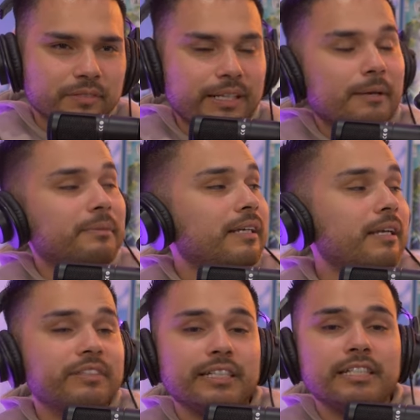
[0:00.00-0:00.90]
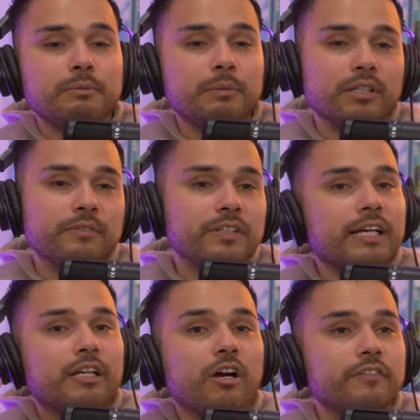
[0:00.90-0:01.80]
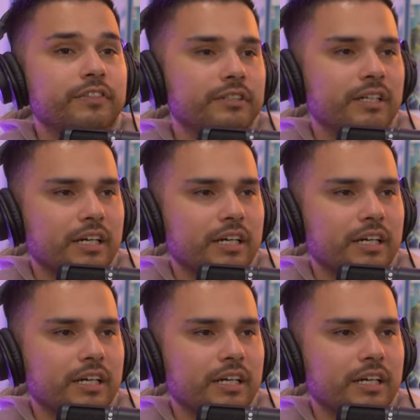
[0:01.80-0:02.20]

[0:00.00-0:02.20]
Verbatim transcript: and I'm, I'm not even saying these people are living like an RV.